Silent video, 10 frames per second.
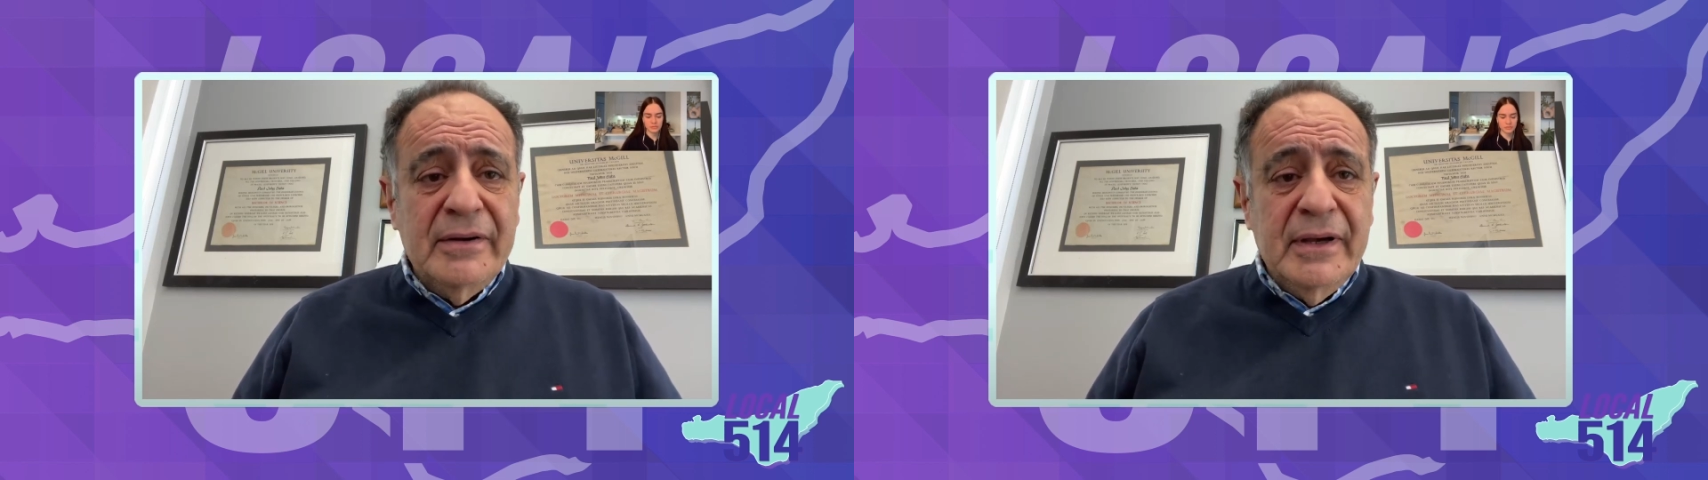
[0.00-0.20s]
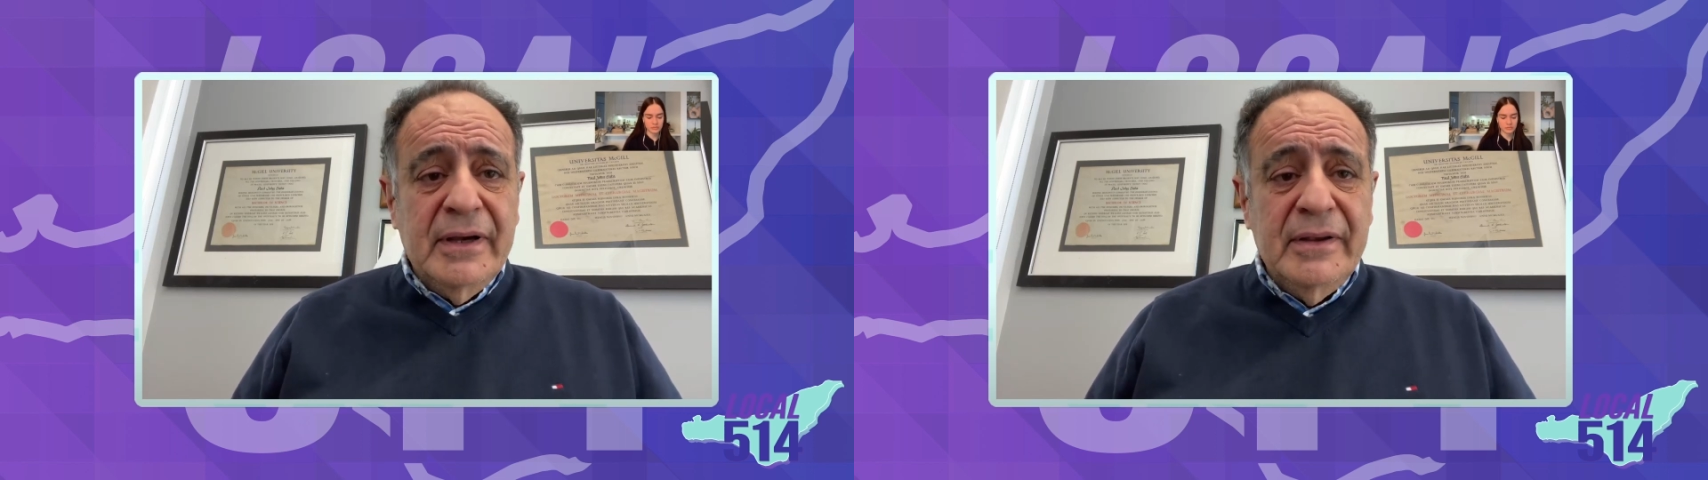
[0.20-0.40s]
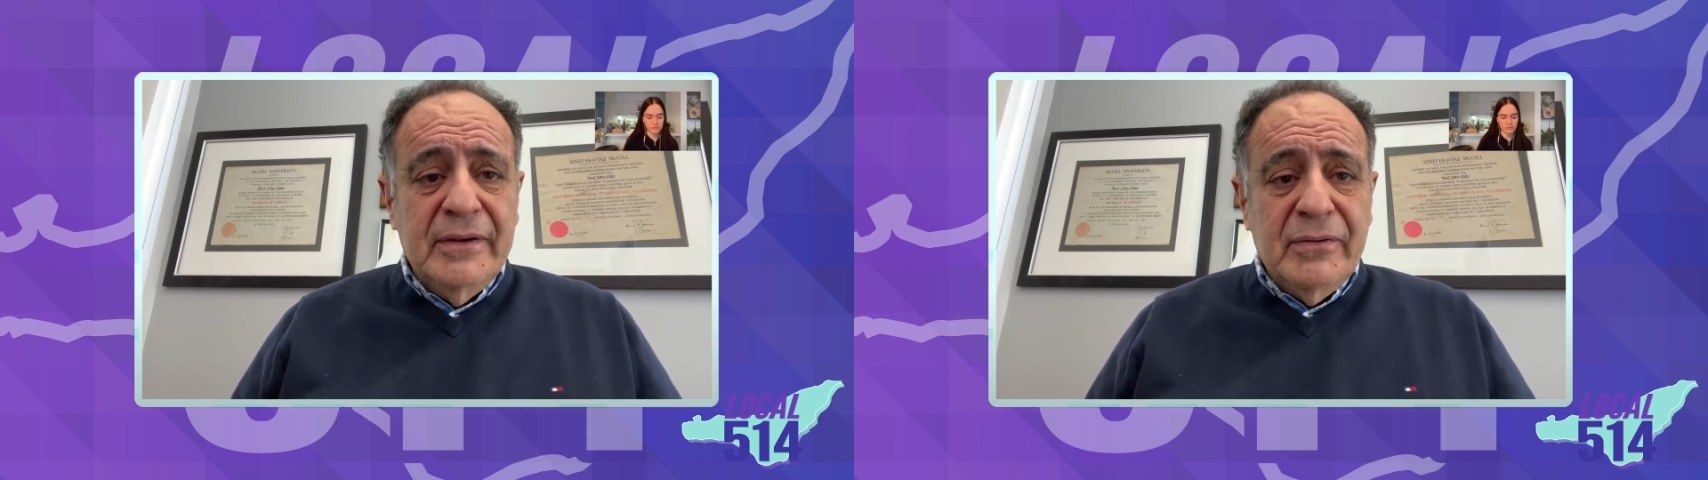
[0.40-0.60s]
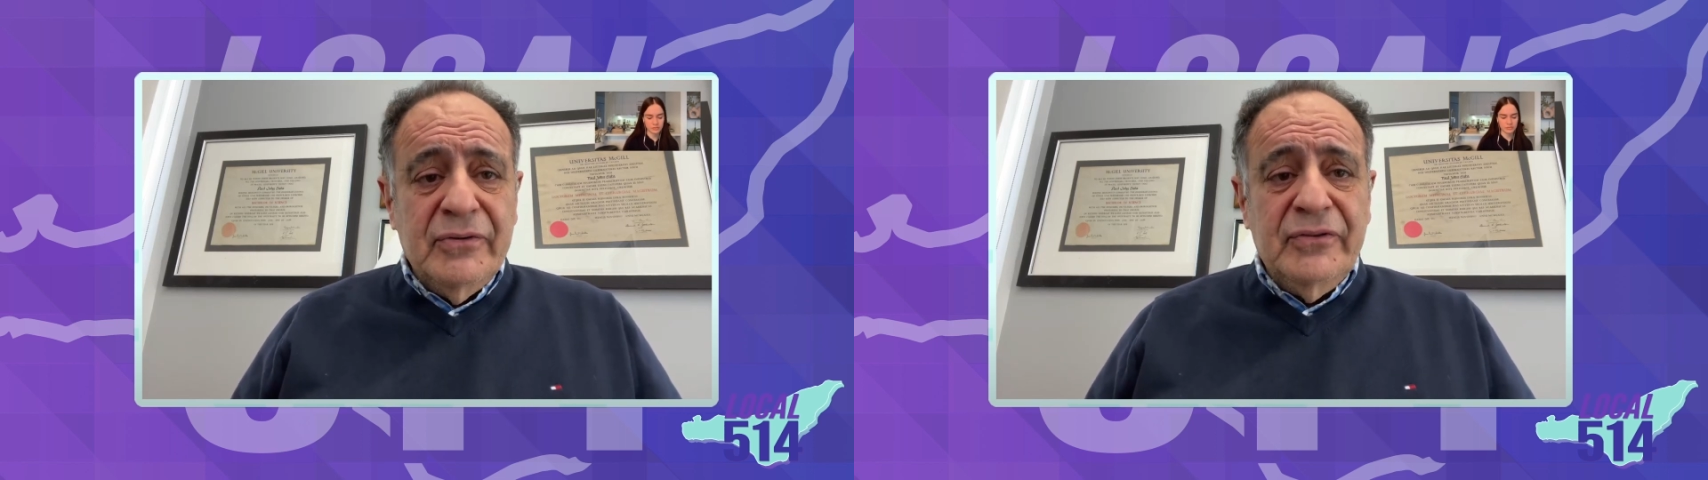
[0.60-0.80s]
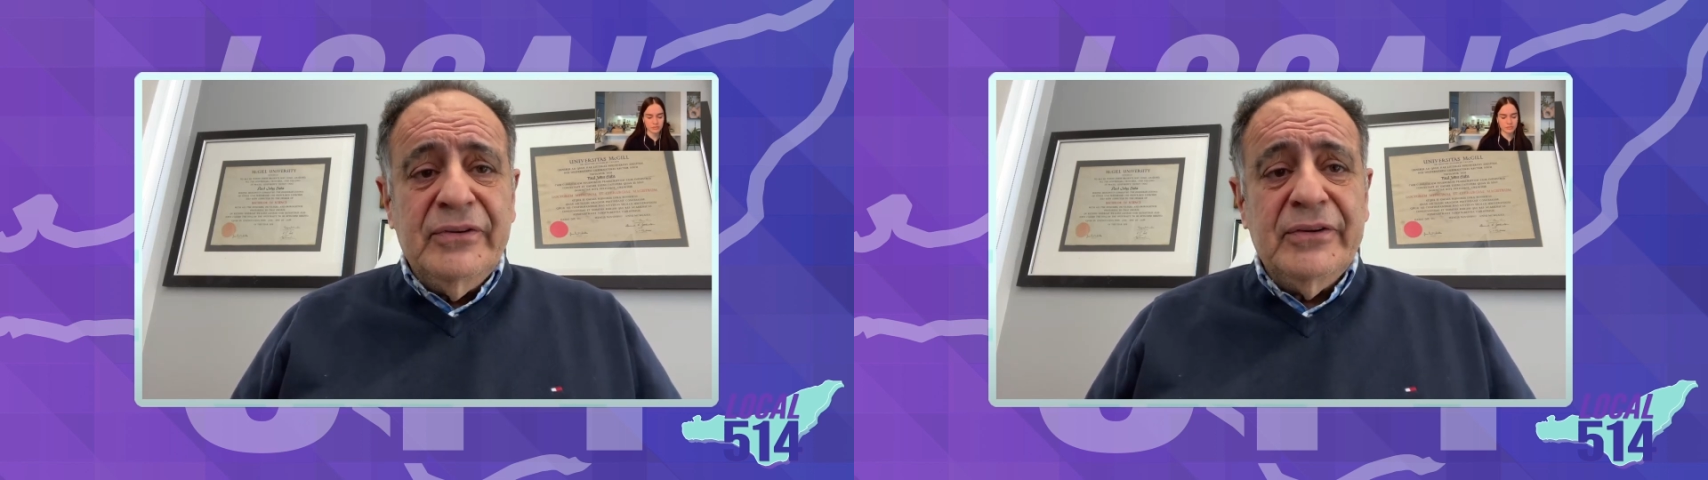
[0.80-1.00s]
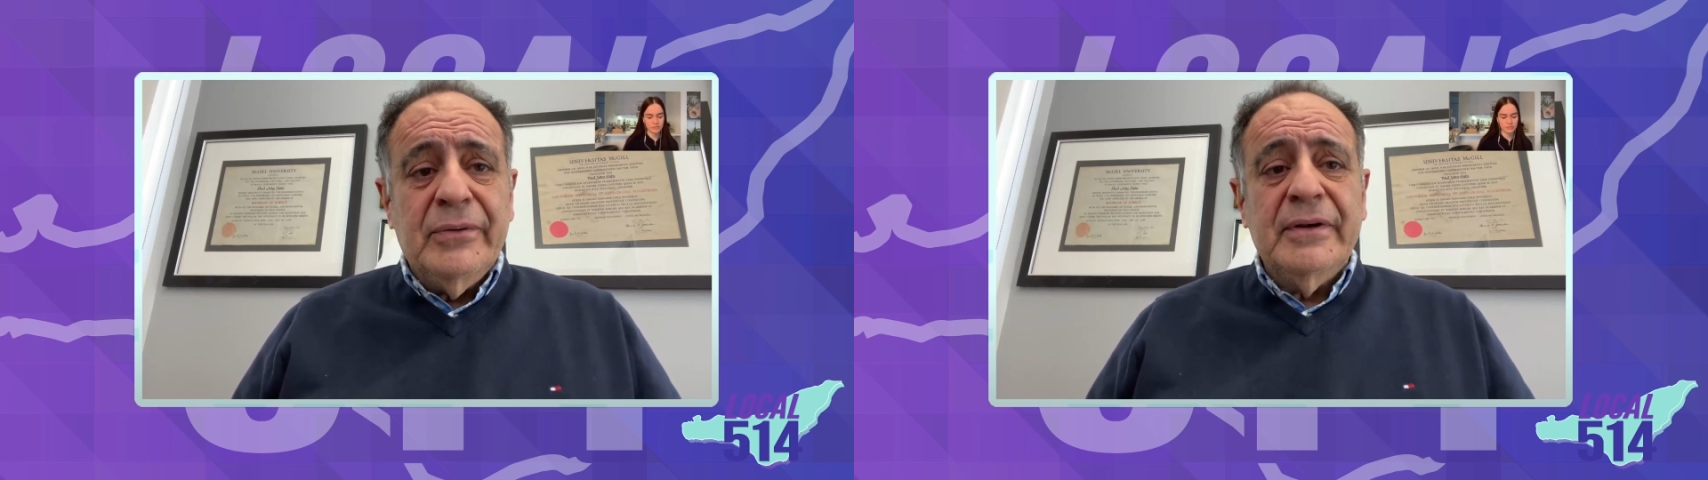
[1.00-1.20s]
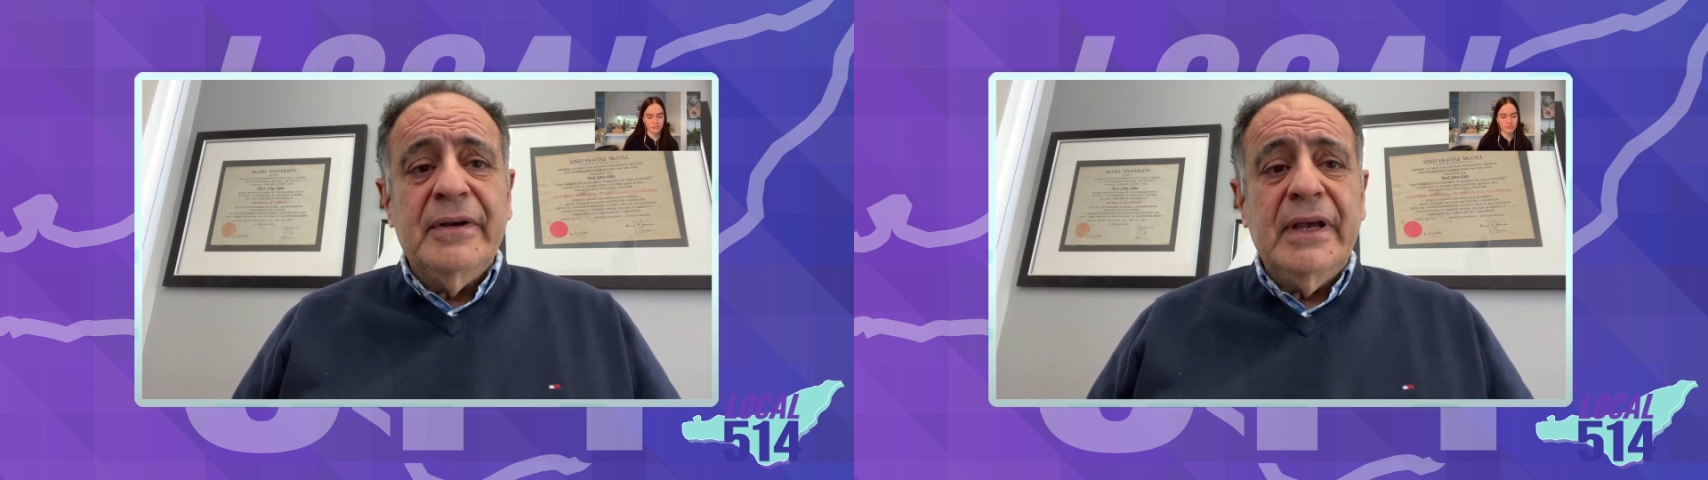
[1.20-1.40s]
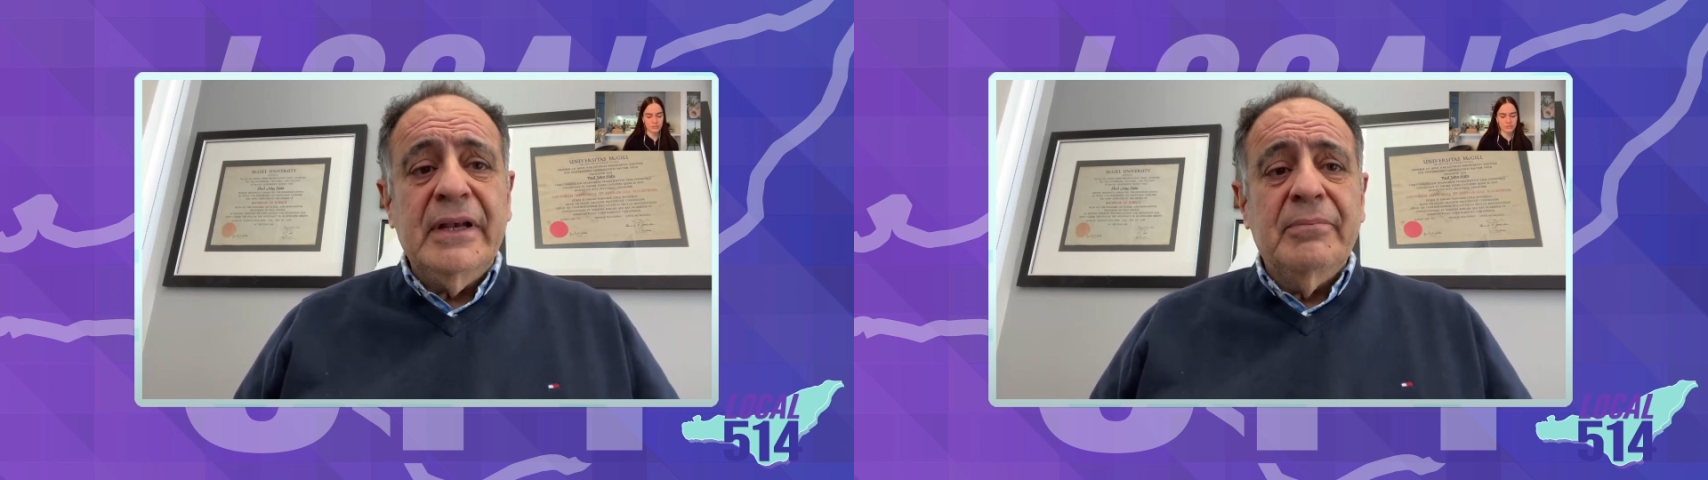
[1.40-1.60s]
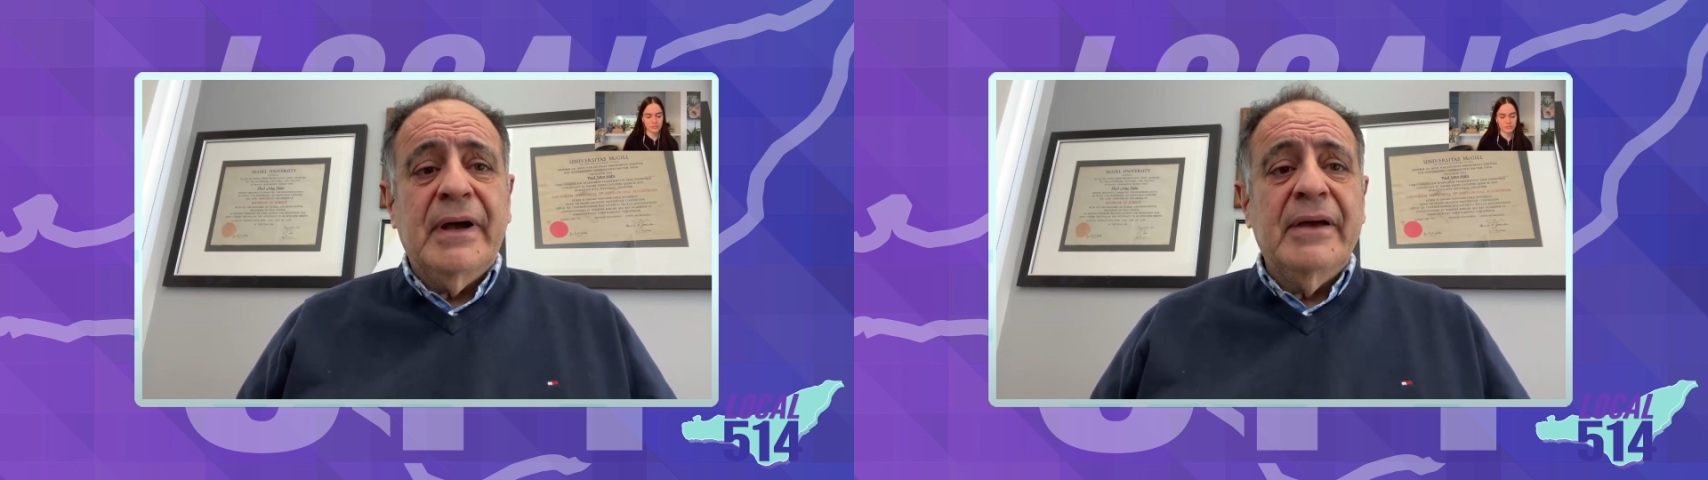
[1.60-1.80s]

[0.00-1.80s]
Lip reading: in the grocery store today to buy